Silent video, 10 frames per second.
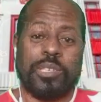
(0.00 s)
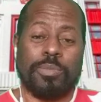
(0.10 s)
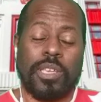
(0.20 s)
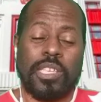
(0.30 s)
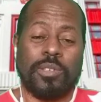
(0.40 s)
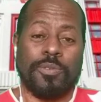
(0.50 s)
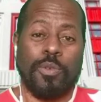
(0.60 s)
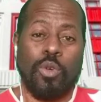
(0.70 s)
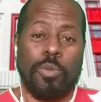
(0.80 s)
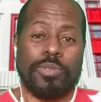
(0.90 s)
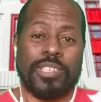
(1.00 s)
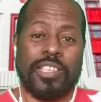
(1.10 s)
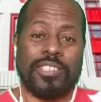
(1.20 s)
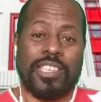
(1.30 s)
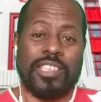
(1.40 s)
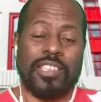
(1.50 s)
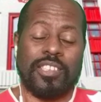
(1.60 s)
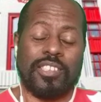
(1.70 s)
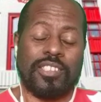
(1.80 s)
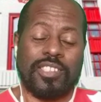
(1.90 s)
his his form since
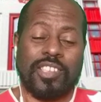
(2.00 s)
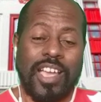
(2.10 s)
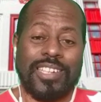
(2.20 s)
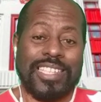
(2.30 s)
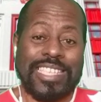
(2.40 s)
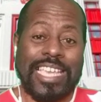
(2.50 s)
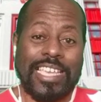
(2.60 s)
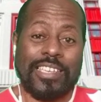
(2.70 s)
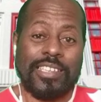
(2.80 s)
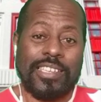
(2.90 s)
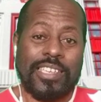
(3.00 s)
he signed the thing